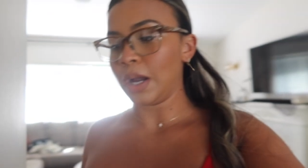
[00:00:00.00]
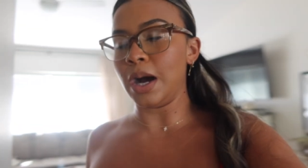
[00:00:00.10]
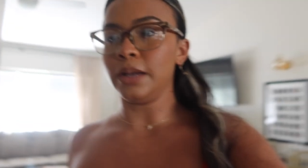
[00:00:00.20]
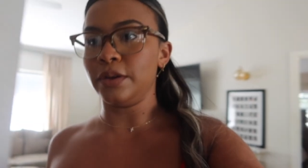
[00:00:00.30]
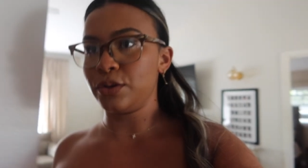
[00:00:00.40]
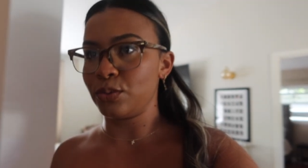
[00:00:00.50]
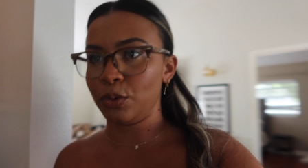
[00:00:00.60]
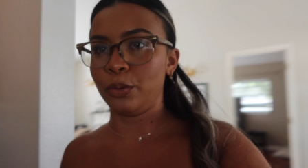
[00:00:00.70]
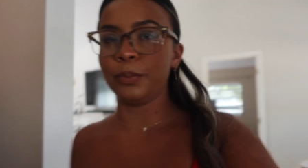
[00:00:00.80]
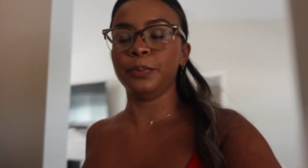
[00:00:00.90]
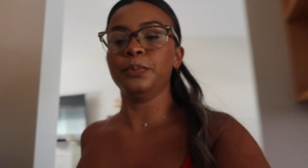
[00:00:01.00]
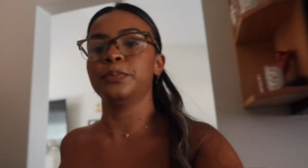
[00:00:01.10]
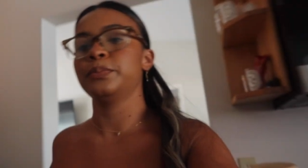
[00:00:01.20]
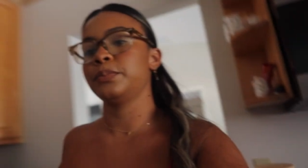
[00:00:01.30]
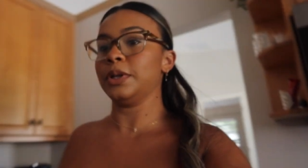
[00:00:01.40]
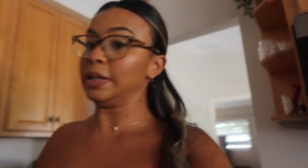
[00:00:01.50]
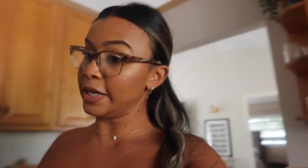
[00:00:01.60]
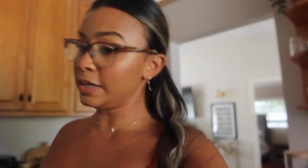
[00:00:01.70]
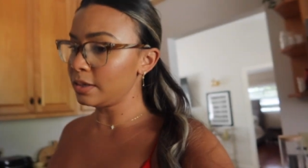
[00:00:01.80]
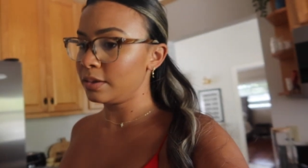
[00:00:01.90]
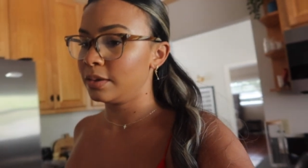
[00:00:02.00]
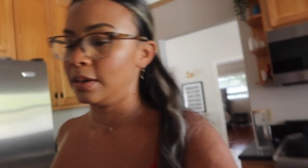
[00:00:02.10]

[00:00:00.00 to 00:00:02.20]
got this room cleaned.